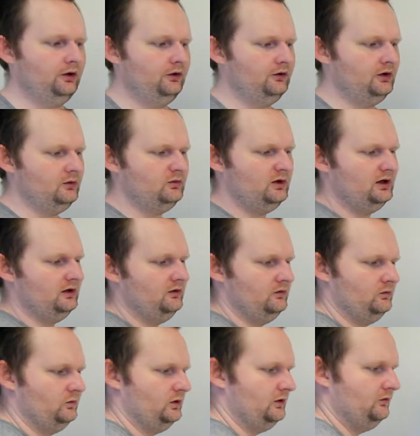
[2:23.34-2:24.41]
Then when
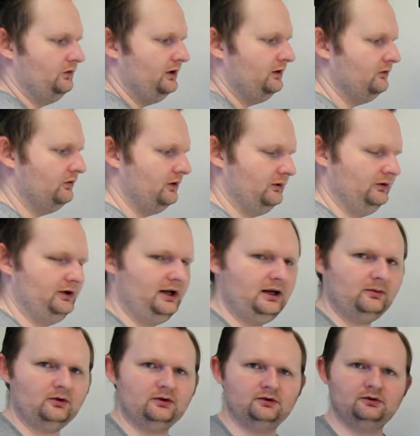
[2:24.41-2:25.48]
we have written for our
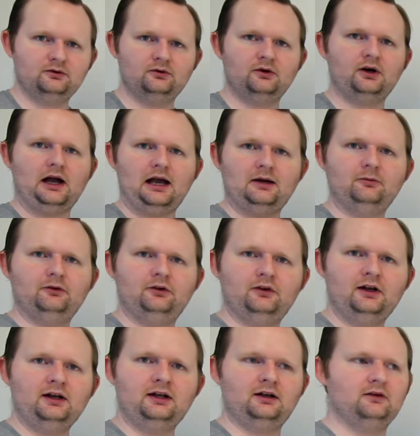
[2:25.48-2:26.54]
neighbor, I
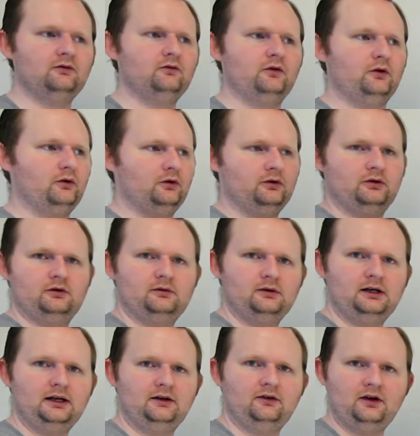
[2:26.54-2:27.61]
present it for,
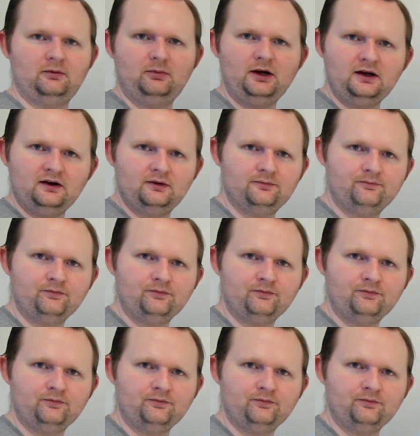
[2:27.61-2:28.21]
let's say, Peter.